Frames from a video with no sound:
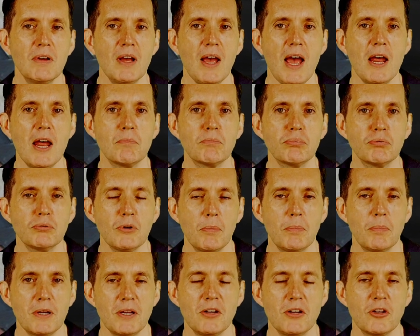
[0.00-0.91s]
and
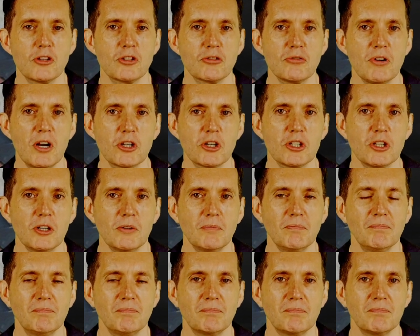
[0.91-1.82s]
property
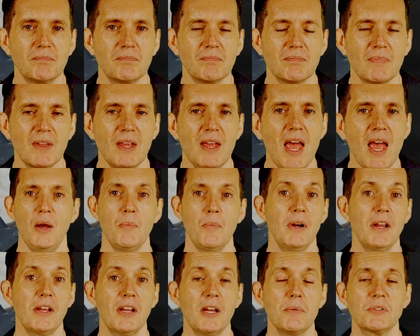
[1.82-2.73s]
destruction. And
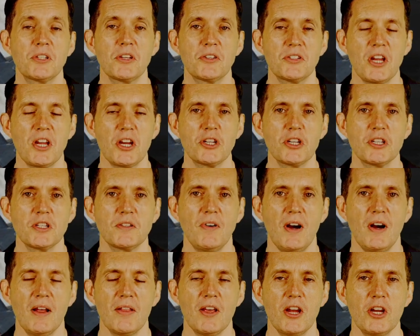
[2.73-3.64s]
when it comes to sanctions
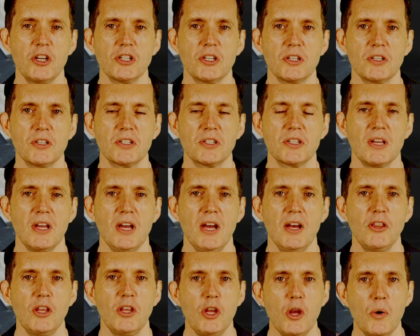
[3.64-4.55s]
violations,
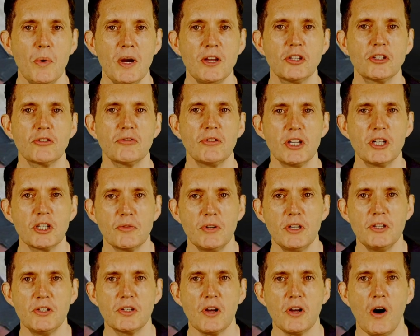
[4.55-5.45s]
the US
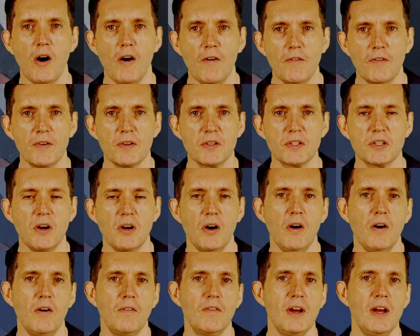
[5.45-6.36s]
Treasury's Office
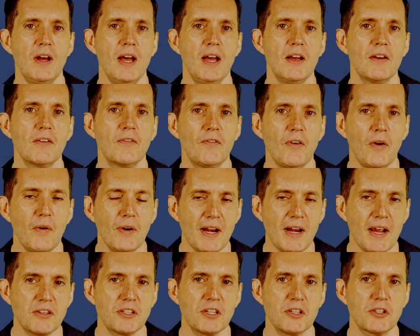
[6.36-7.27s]
of Foreign
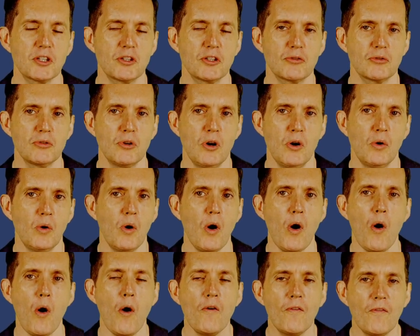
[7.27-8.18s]
Assets Control,
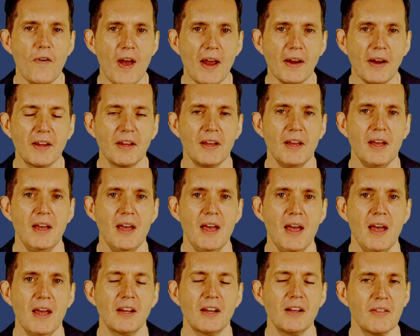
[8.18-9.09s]
or OFAC,
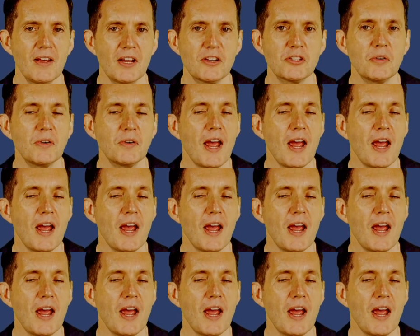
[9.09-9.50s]
collects on